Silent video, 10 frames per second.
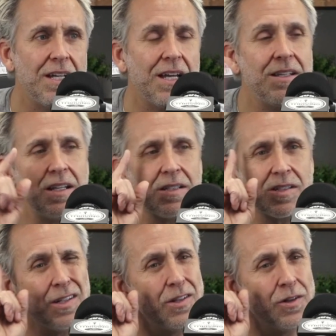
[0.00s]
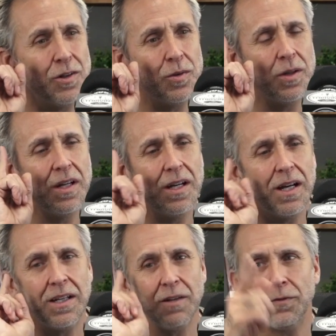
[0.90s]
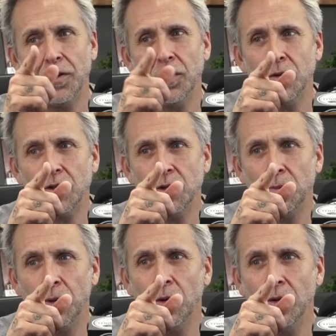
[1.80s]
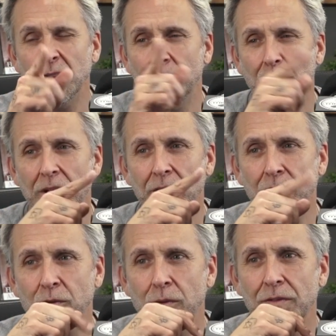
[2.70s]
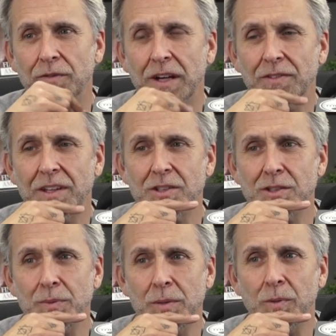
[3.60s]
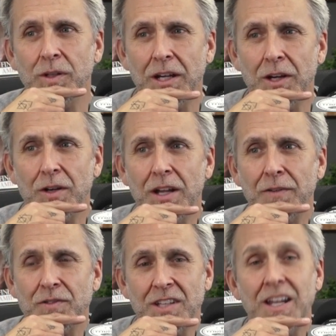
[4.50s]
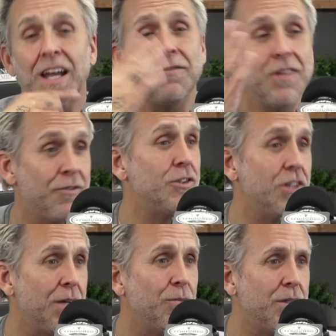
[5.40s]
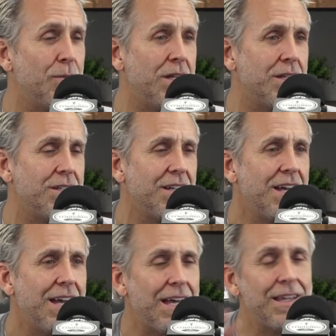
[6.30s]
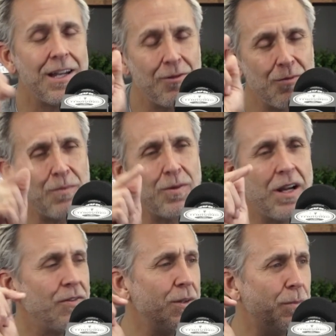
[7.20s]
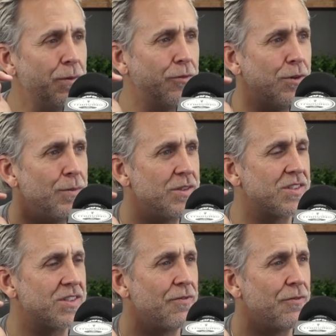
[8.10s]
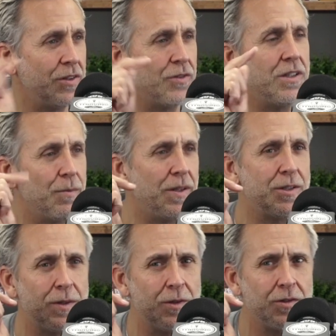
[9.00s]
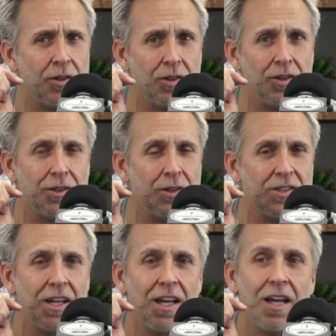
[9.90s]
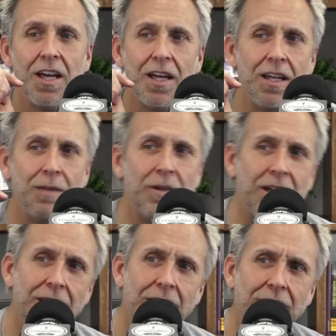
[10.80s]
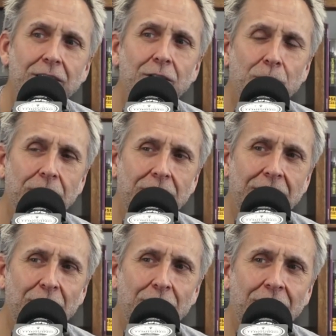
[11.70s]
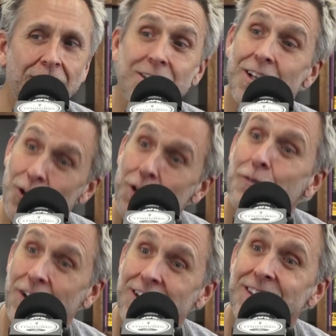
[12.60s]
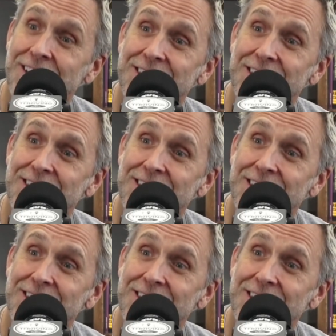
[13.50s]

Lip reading: And next thing you know, I got flown to Poland to play for 25,000 people, an hour and a half set. I've never jammed with the band. And then I remember after the performance, Fieldy, the bass player, goes, hey man, I think you're playing that wrong. I was like, oh, you fucking think so?